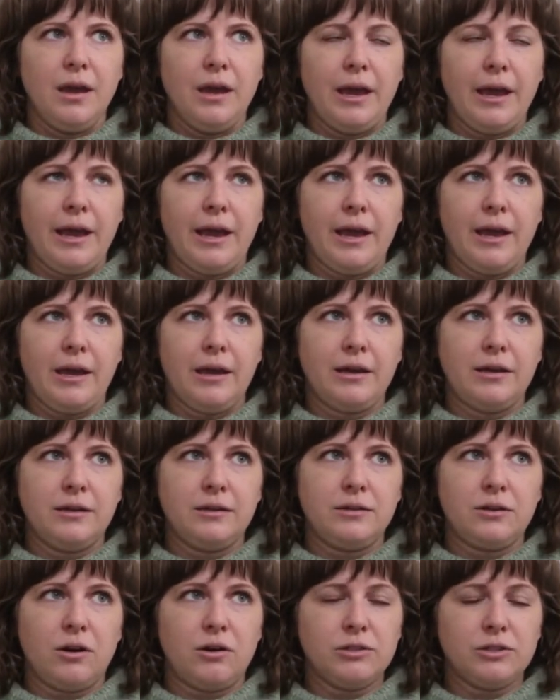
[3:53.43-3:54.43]

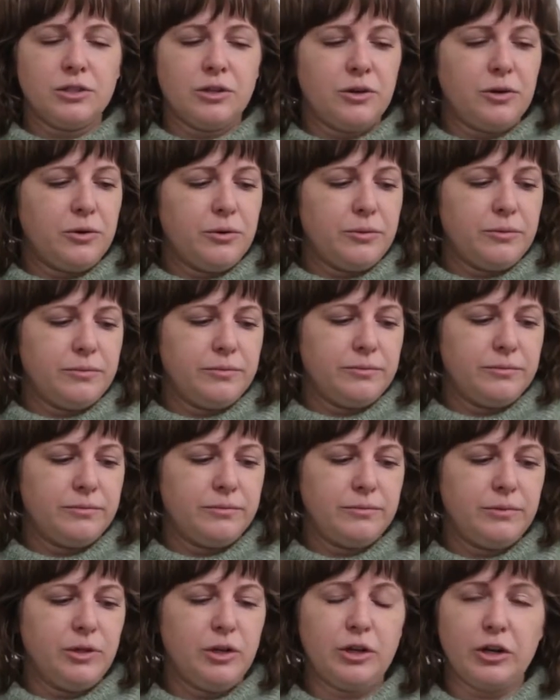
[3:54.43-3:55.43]
And also,
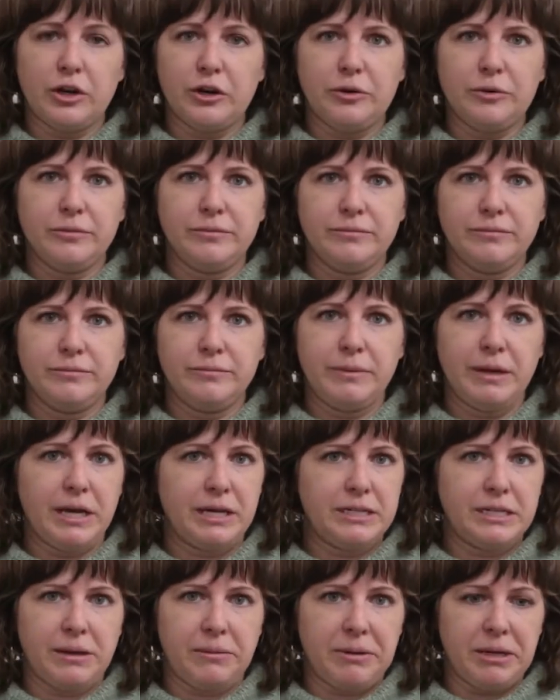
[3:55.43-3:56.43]
you know,
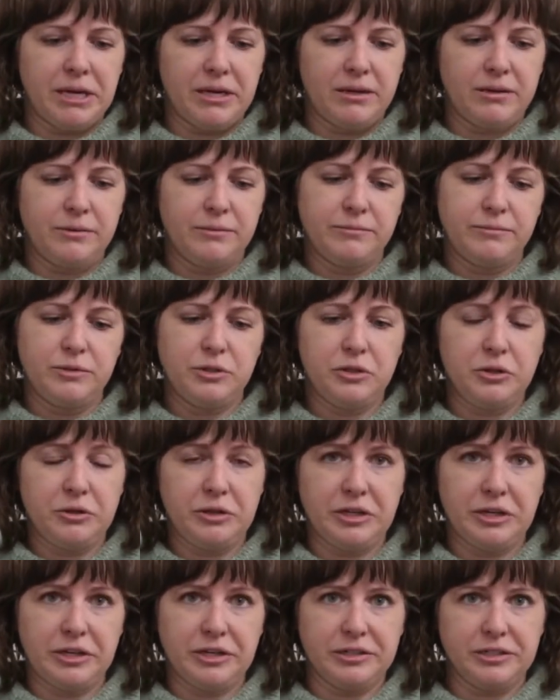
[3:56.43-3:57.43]
pandemic, 2
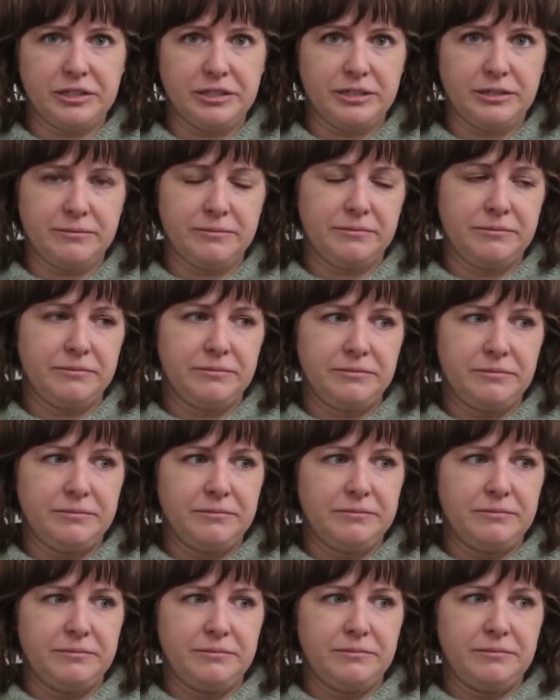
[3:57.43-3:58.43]
years,
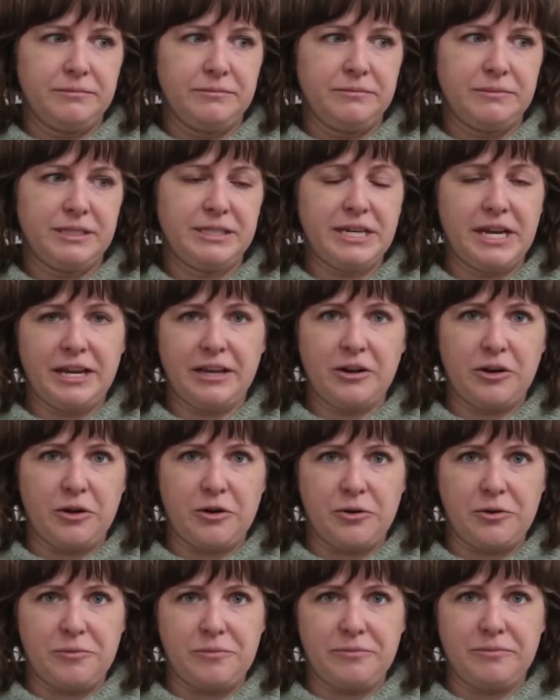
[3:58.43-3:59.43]
staying at
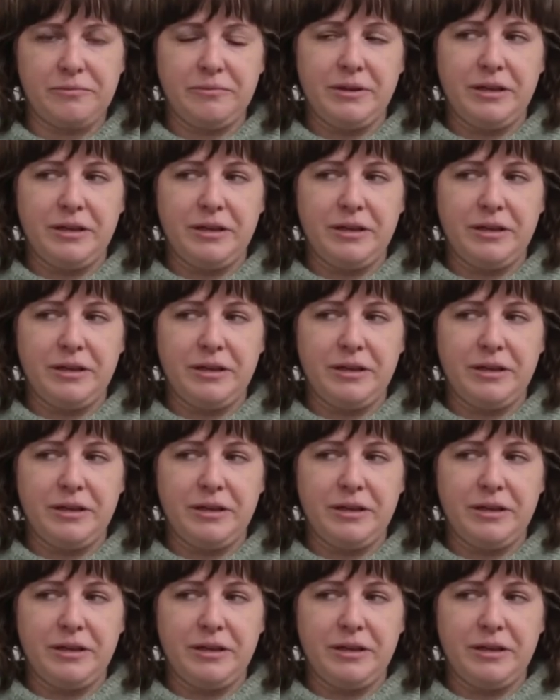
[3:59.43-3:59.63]
home,